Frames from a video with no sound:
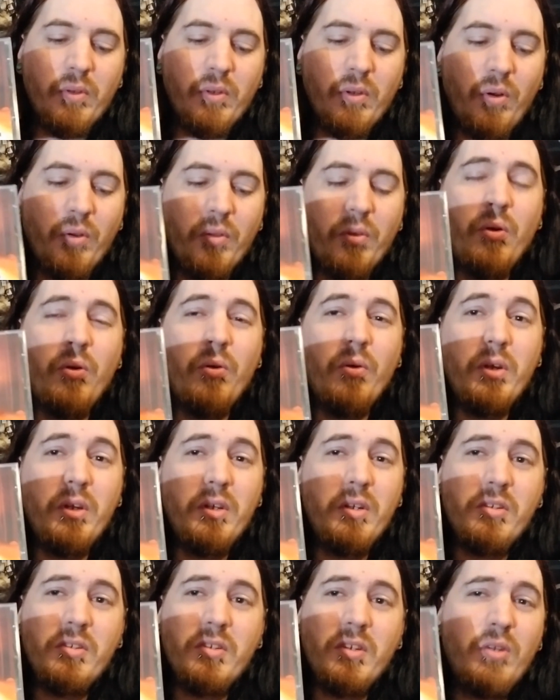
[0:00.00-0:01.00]
although
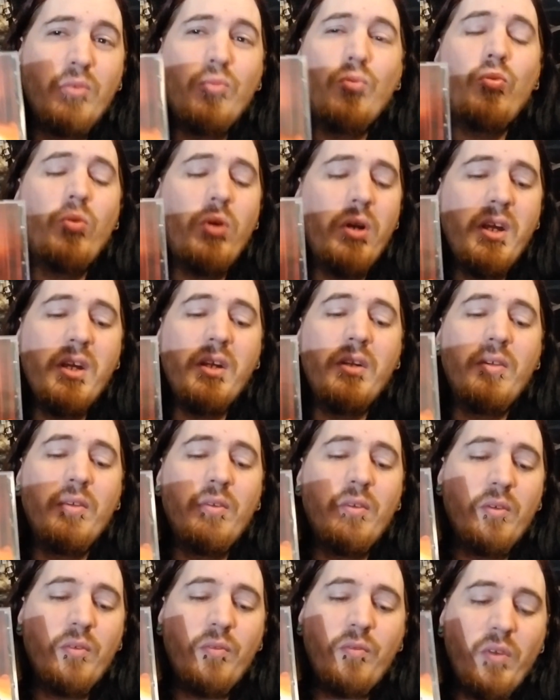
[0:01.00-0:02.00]
it is a great
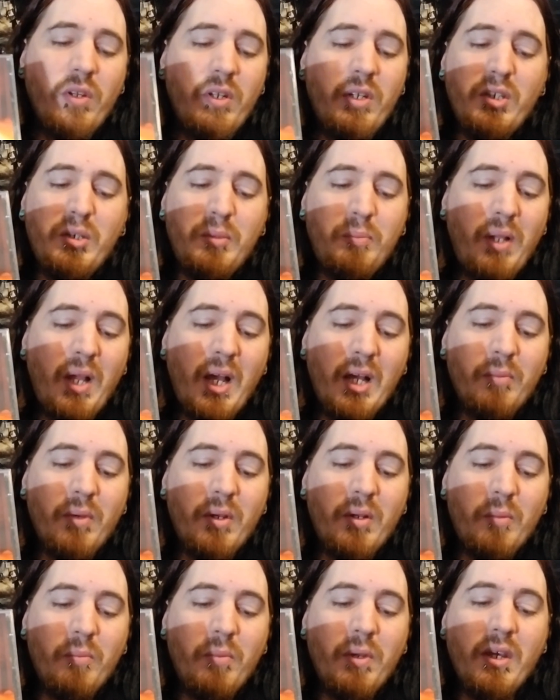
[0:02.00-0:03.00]
Finnish black
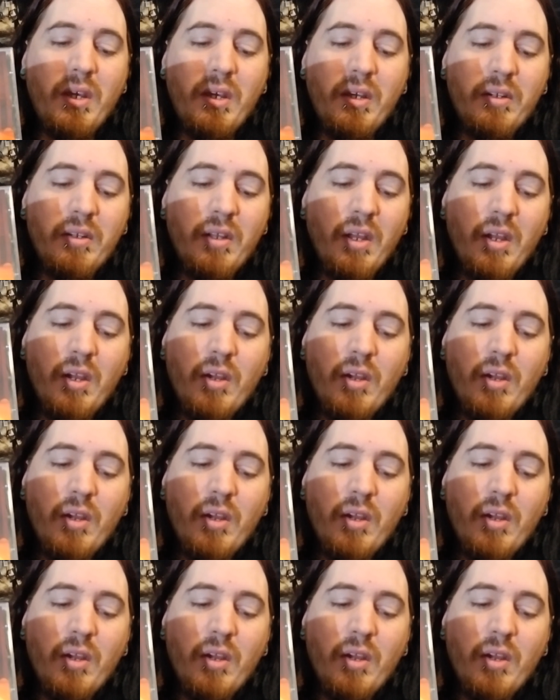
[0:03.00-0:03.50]
metal band